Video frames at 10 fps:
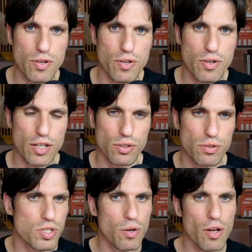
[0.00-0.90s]
connector.
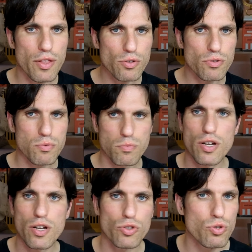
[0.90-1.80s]
So I thought, why
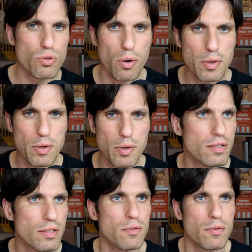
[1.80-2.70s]
not to go and build
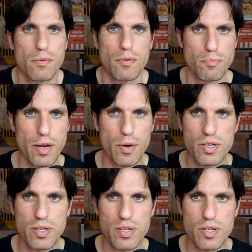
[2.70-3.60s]
my own
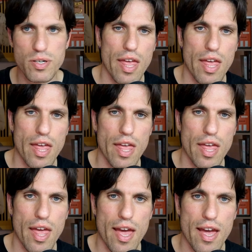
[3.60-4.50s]
one?
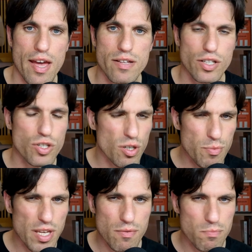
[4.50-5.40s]
And it took
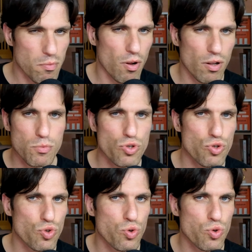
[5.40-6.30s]
me almost
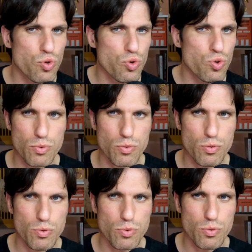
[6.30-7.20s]
2 hours.
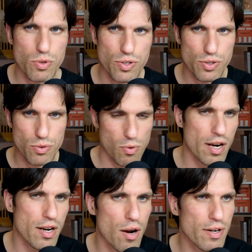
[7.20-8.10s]
It was 1
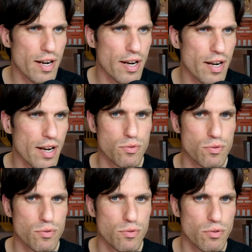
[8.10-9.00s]
hour and a half
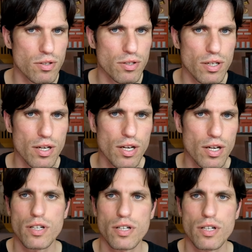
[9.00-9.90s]
async work,
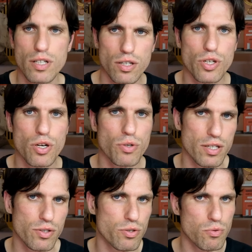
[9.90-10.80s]
where Claude Code had
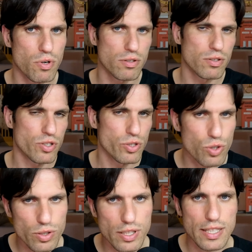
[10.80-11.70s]
to work
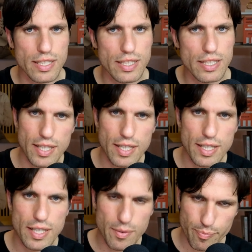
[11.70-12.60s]
totally
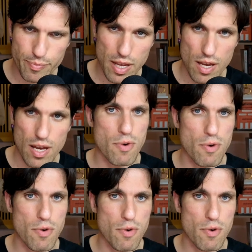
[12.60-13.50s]
autonomously.
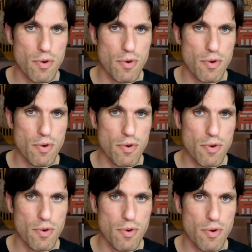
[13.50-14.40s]
It had to use
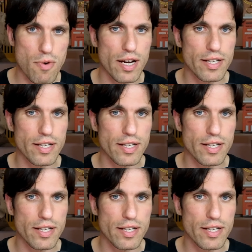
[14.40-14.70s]
my